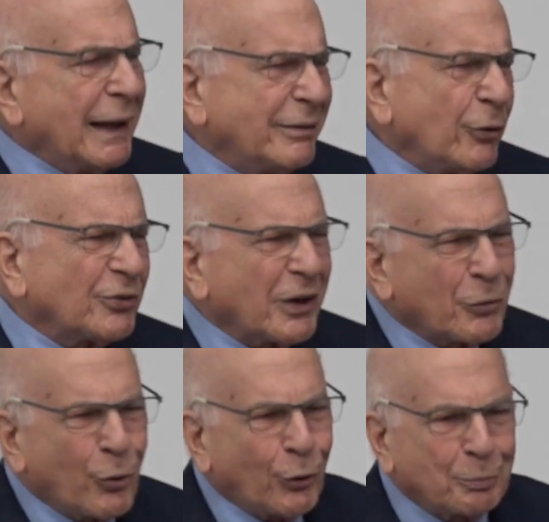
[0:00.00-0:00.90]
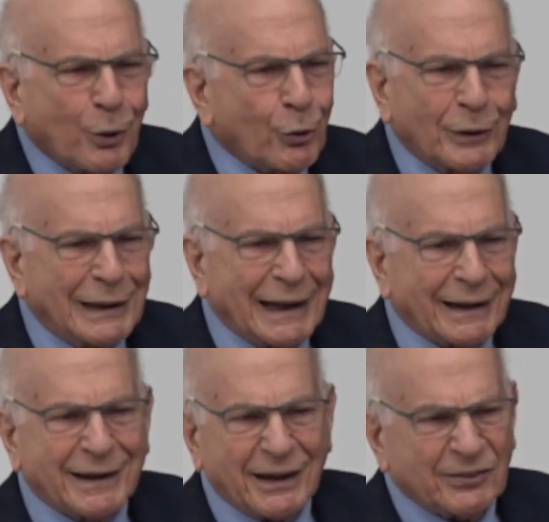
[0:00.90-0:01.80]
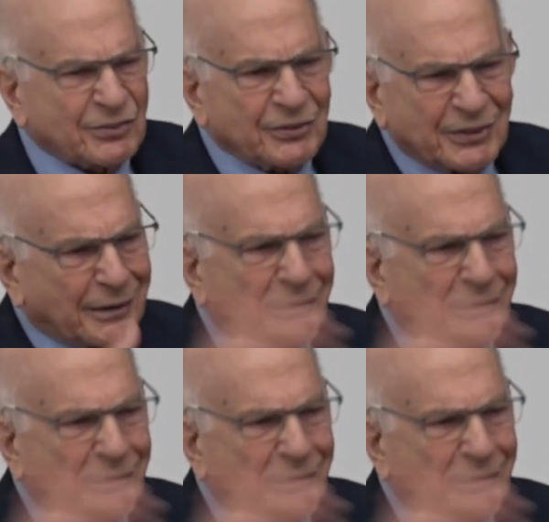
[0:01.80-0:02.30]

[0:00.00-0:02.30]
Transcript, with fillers: And those are called broken leg cases.